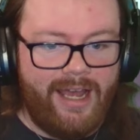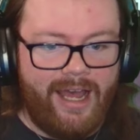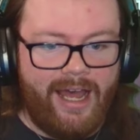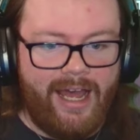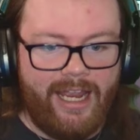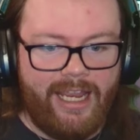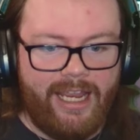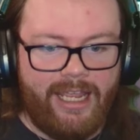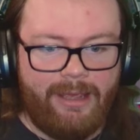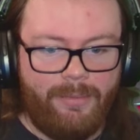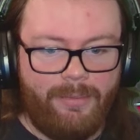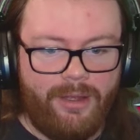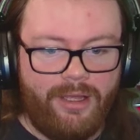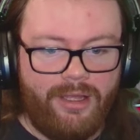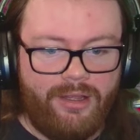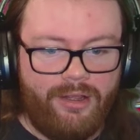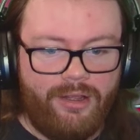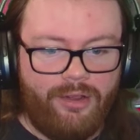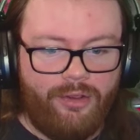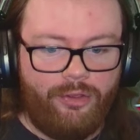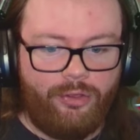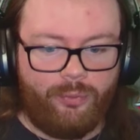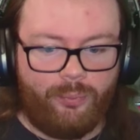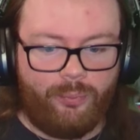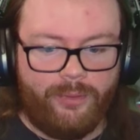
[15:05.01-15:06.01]
I am
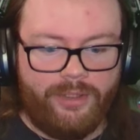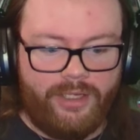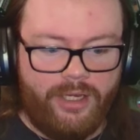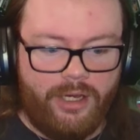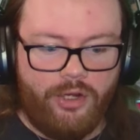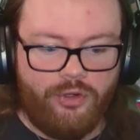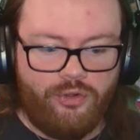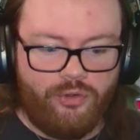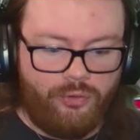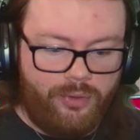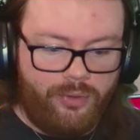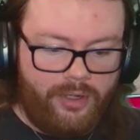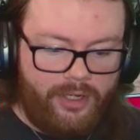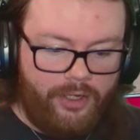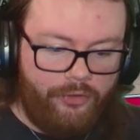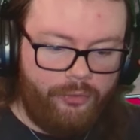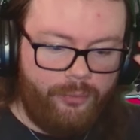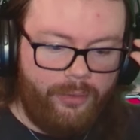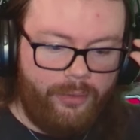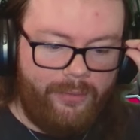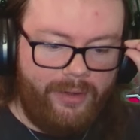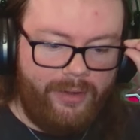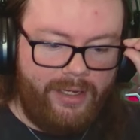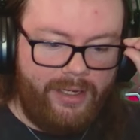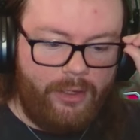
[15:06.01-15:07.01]
300 credits
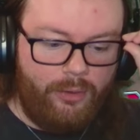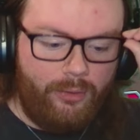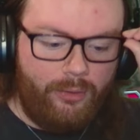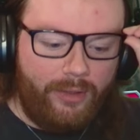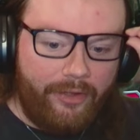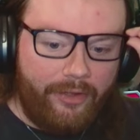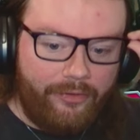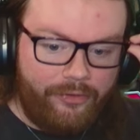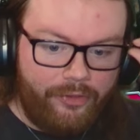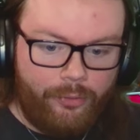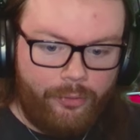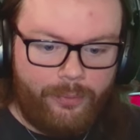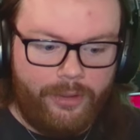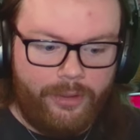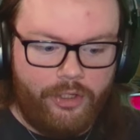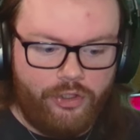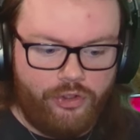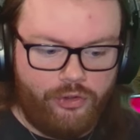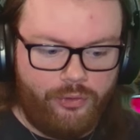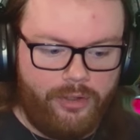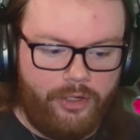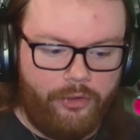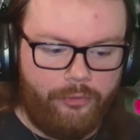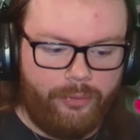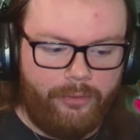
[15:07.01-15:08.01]
away right now, less than
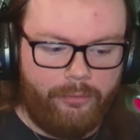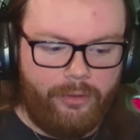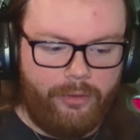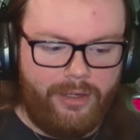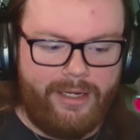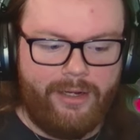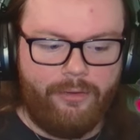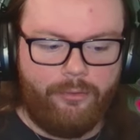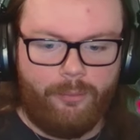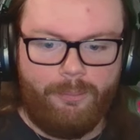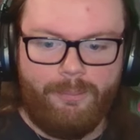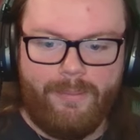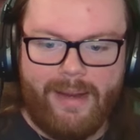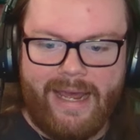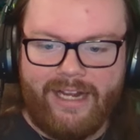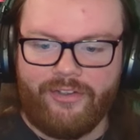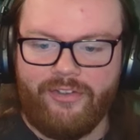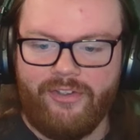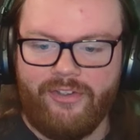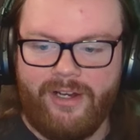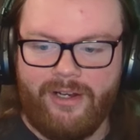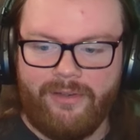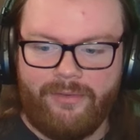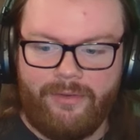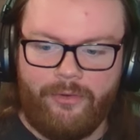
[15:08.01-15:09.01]
300 credits away right now from
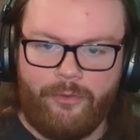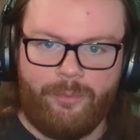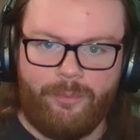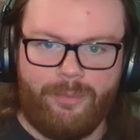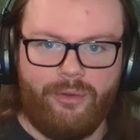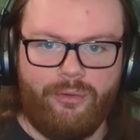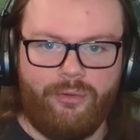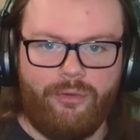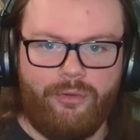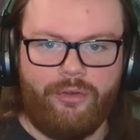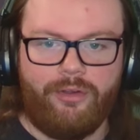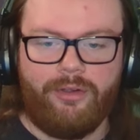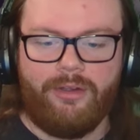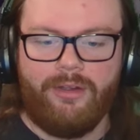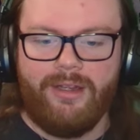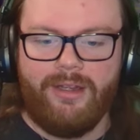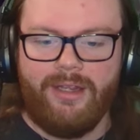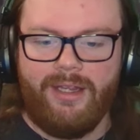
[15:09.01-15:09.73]
maxing out this build.